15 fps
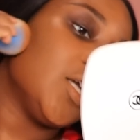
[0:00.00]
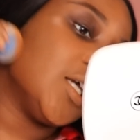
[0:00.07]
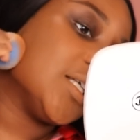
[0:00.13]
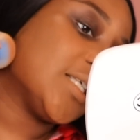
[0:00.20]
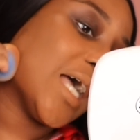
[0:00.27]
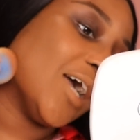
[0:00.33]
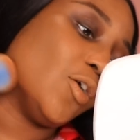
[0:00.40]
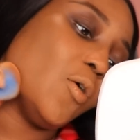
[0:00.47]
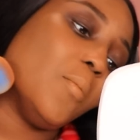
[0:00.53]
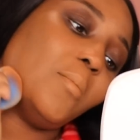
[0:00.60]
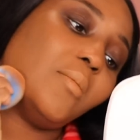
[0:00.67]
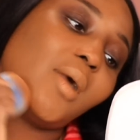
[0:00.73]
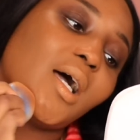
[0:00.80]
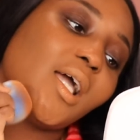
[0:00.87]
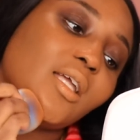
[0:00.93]
Thing is, I don't
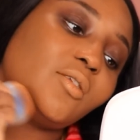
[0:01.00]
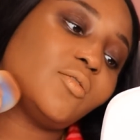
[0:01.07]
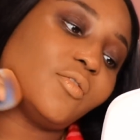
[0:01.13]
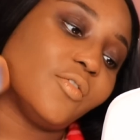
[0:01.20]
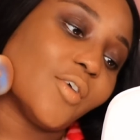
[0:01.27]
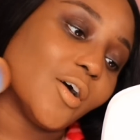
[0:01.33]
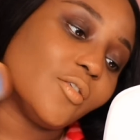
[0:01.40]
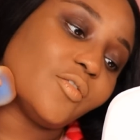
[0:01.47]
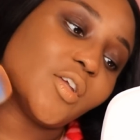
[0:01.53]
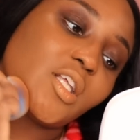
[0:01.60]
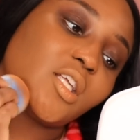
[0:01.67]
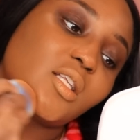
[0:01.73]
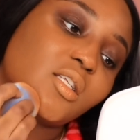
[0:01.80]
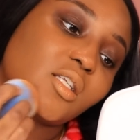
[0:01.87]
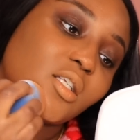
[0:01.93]
mind
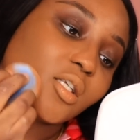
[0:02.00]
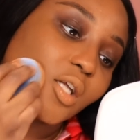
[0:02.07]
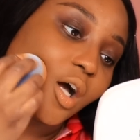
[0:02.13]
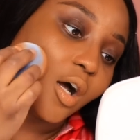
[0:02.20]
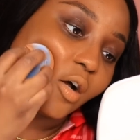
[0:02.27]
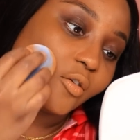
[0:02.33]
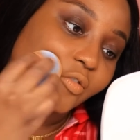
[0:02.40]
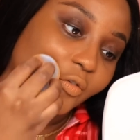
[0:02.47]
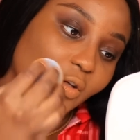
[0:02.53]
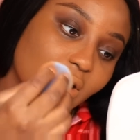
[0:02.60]
velvety stuff.